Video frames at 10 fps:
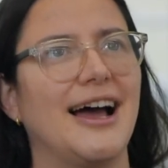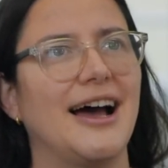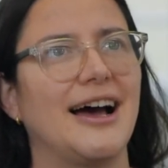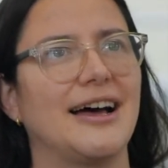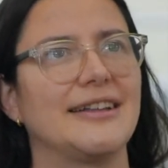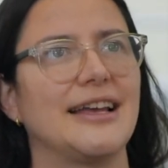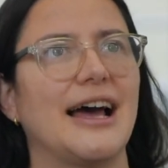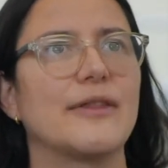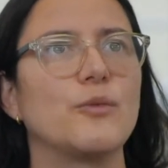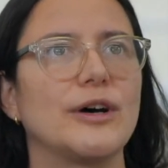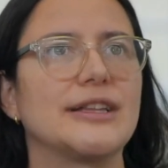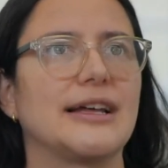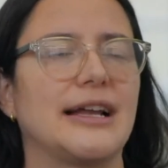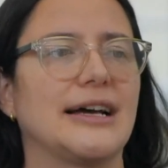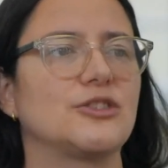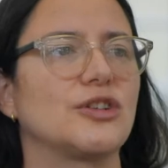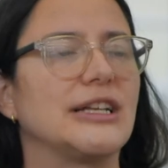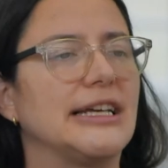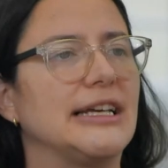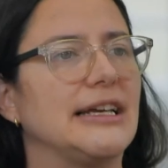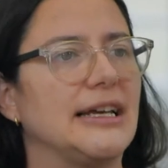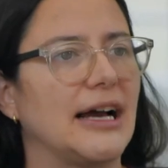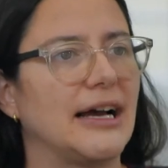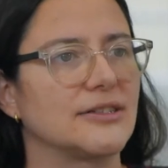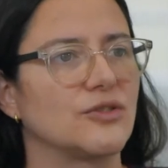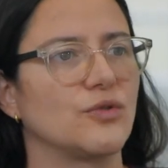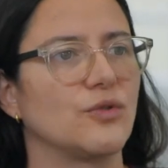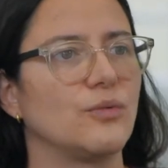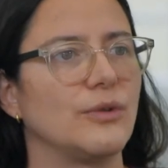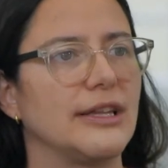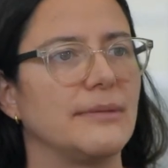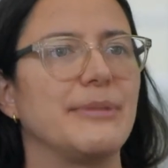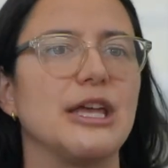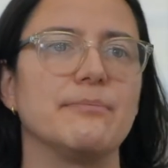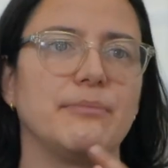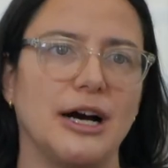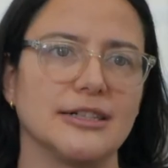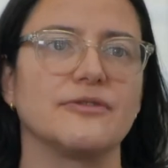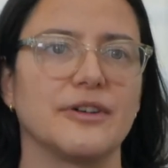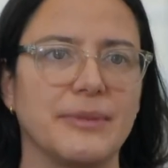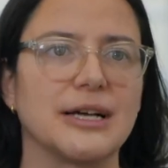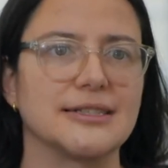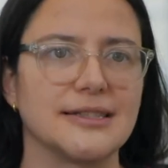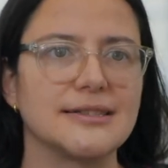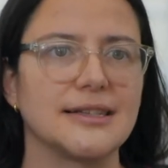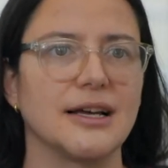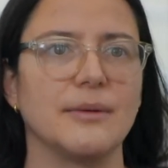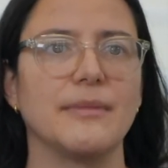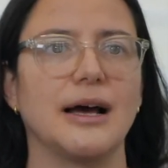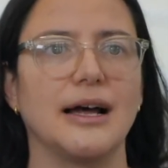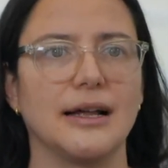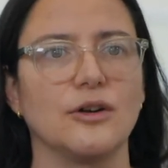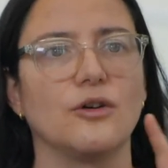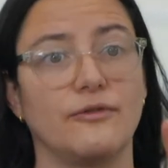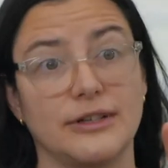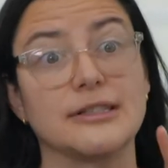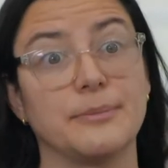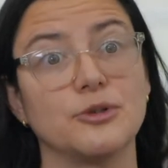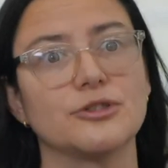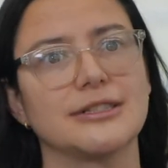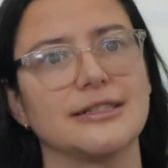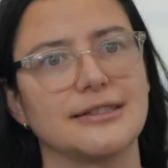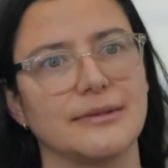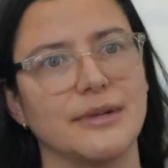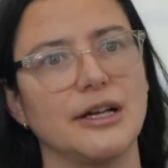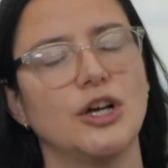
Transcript: And the other one that actually has to do with being part of a bigger system and of a support system.